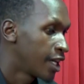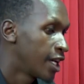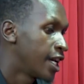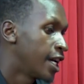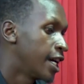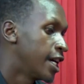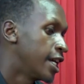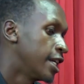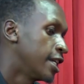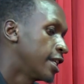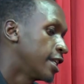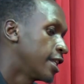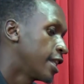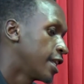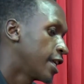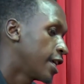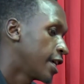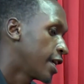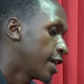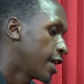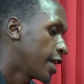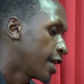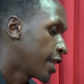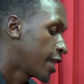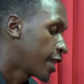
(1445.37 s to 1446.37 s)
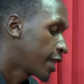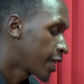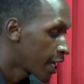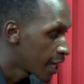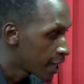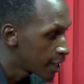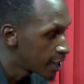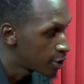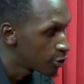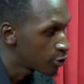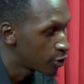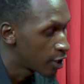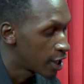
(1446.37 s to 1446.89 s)
And the
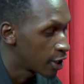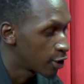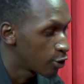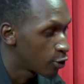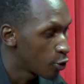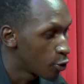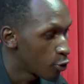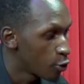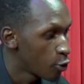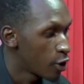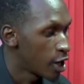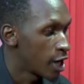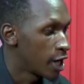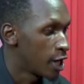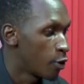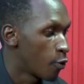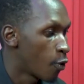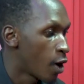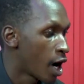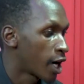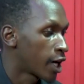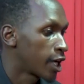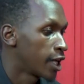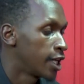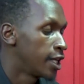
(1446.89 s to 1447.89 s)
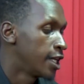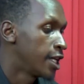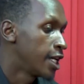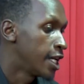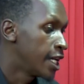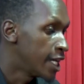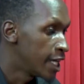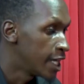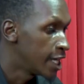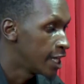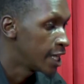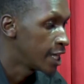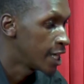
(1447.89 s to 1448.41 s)
third, you can go and work in
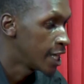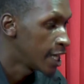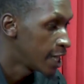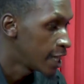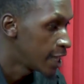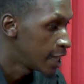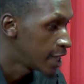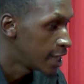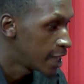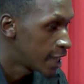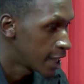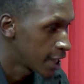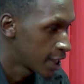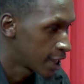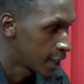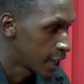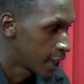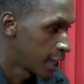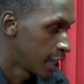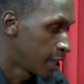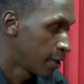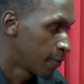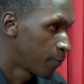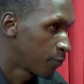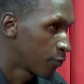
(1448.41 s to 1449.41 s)
the industry.